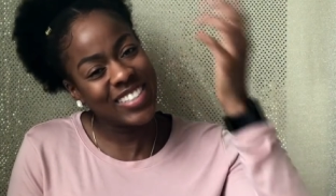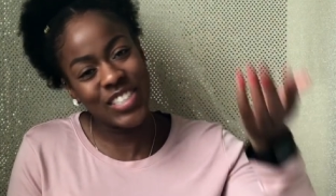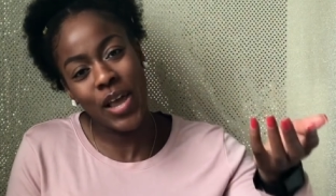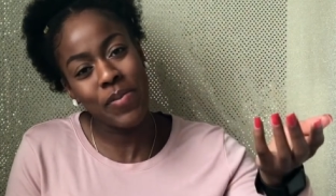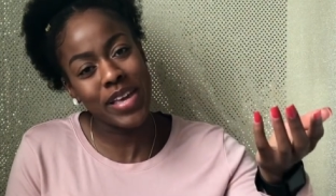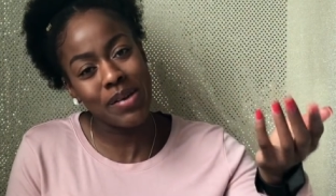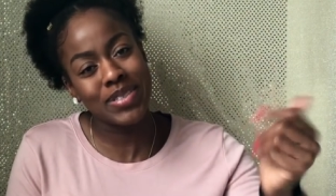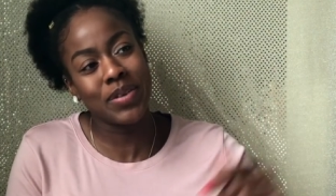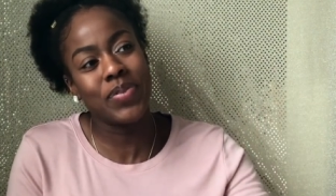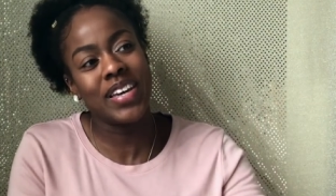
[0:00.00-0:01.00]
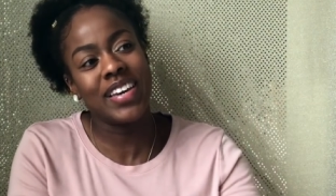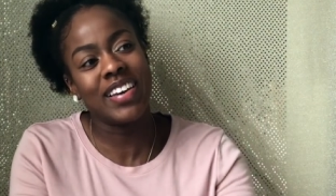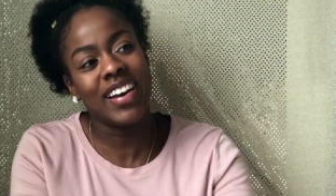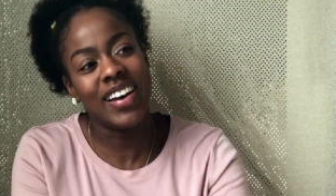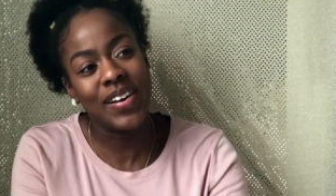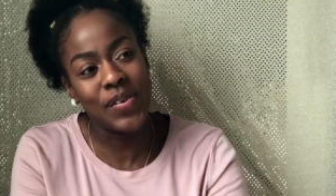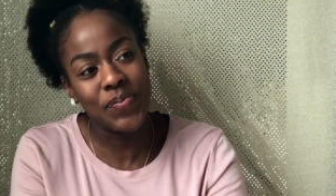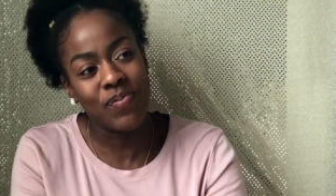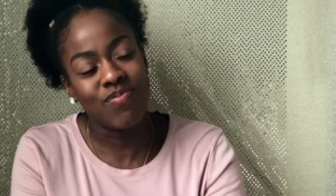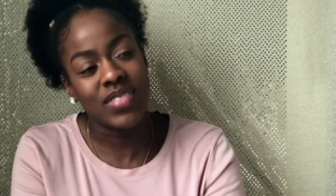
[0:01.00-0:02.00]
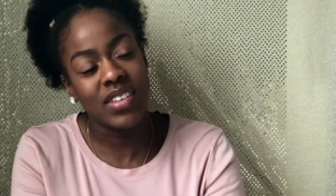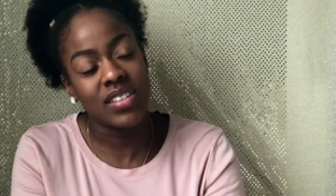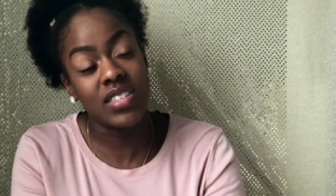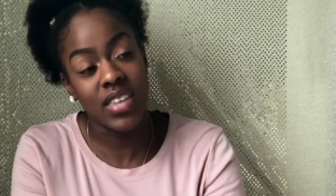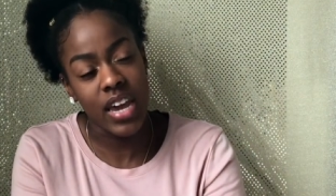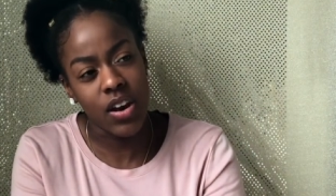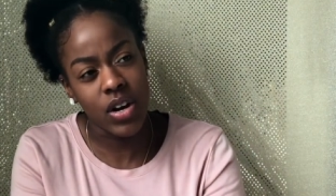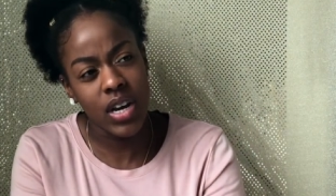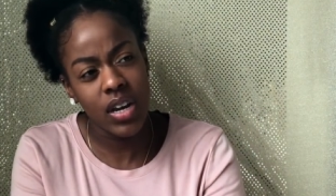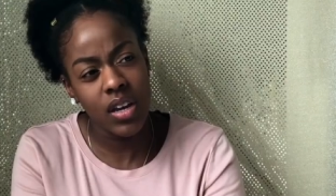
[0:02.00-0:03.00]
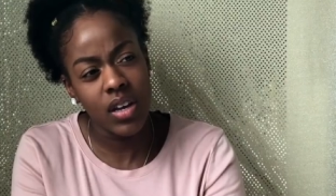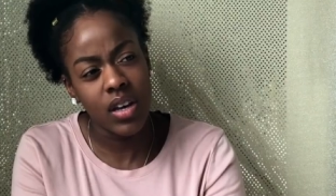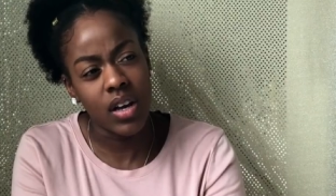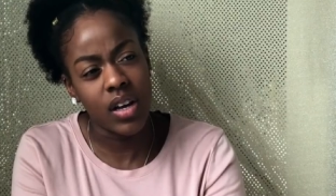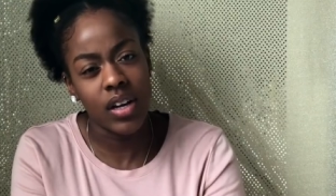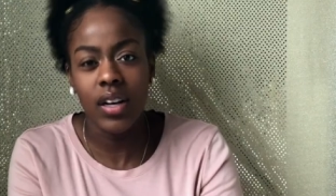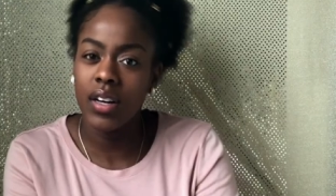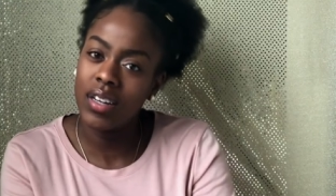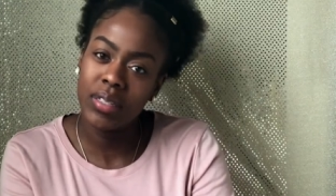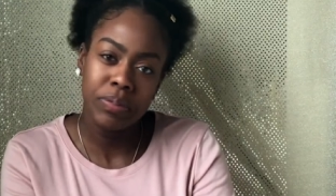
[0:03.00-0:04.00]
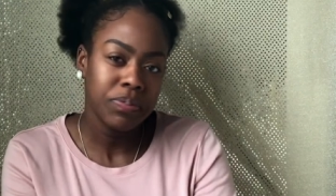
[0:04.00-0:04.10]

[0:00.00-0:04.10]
it's shaping up to be um, scary. Uh,